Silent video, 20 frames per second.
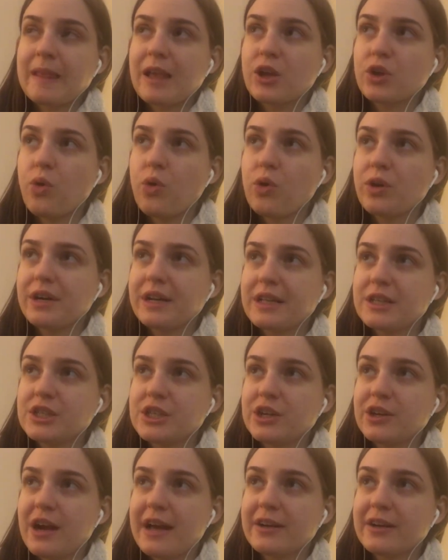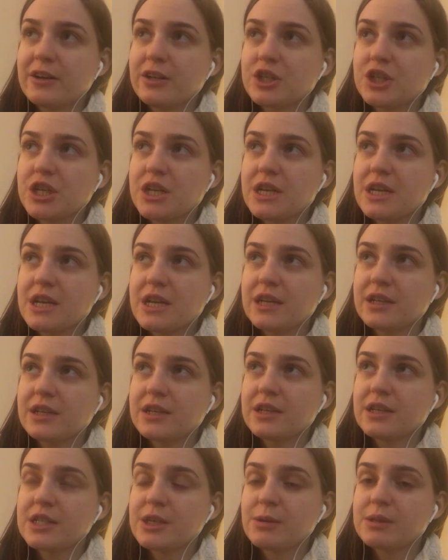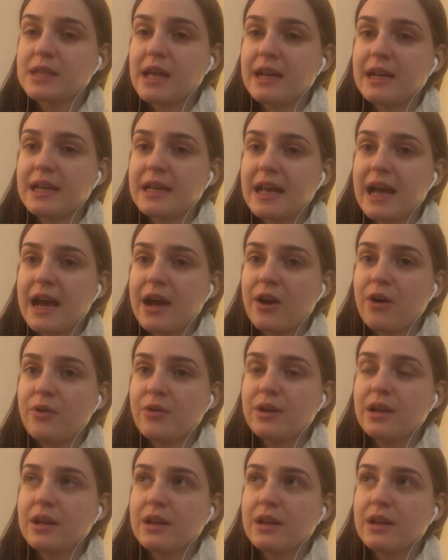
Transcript: cording to your energy, so sending out